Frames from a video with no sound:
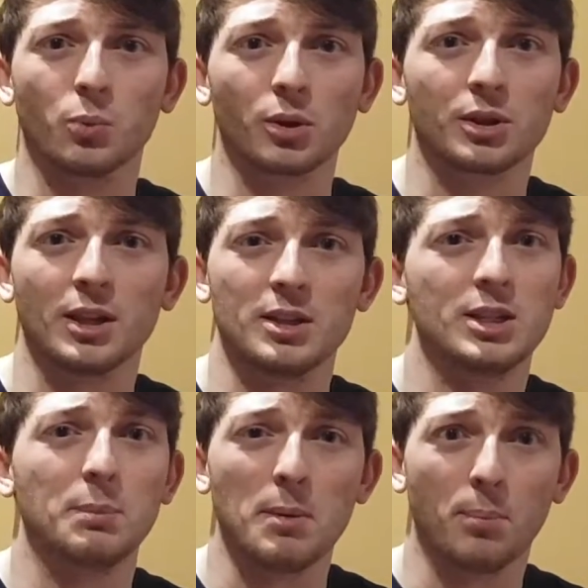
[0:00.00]
work that
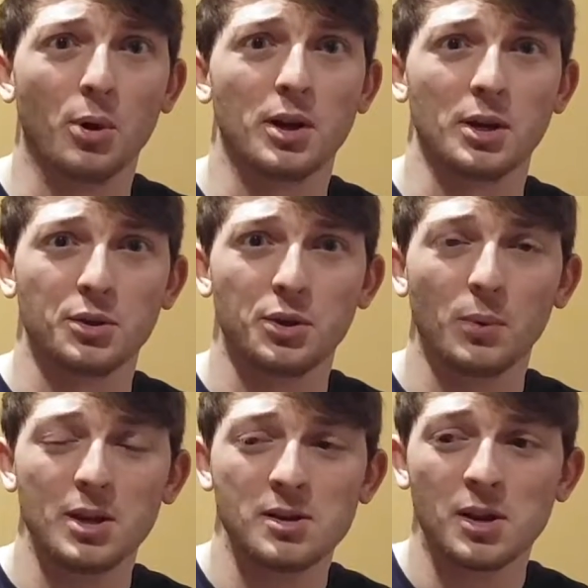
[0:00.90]
needs to be put into
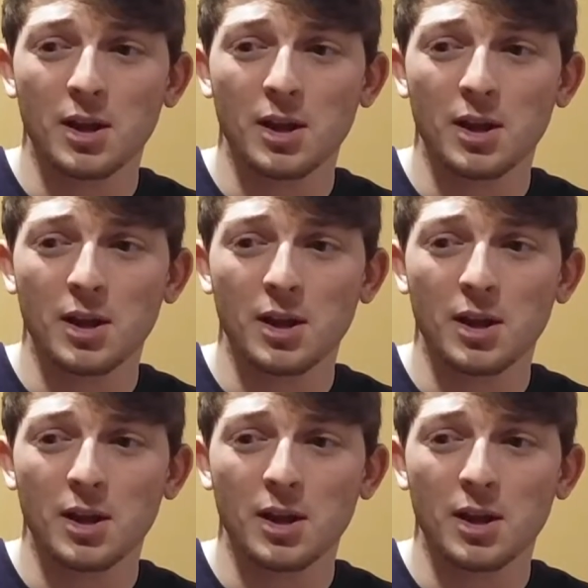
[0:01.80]
it.